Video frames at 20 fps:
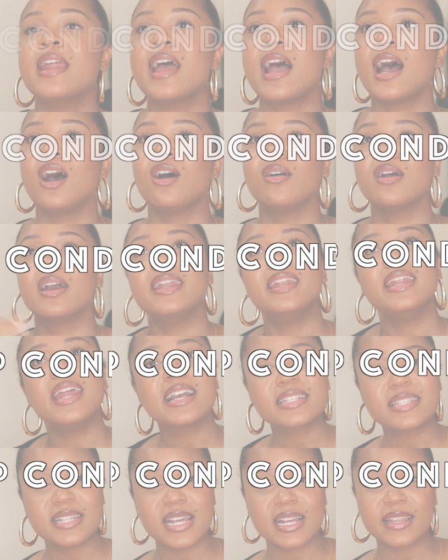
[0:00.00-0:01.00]
Now,
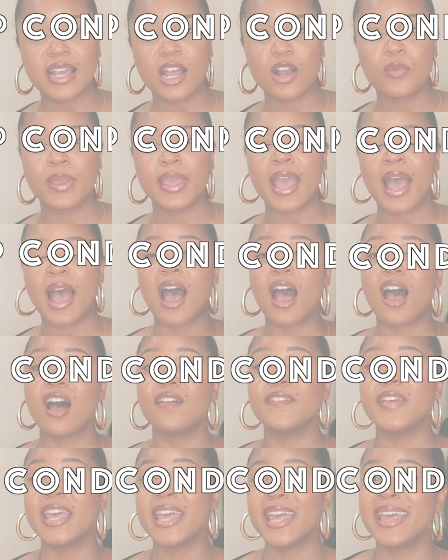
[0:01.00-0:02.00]
next thing that we
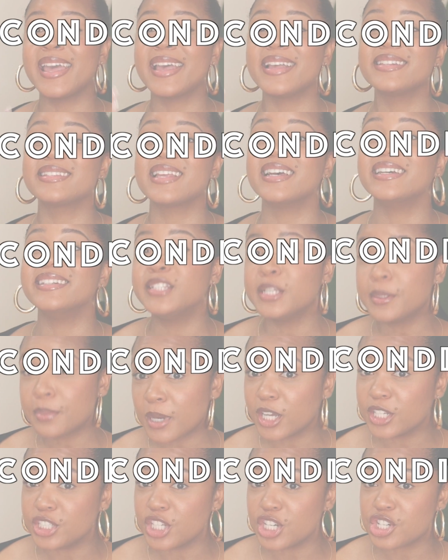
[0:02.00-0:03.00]
have is a deep
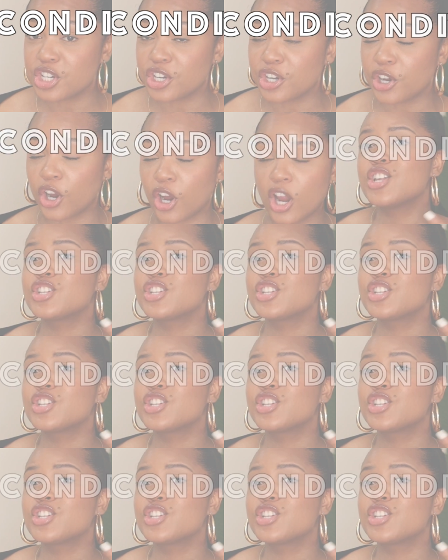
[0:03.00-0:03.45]
conditioner.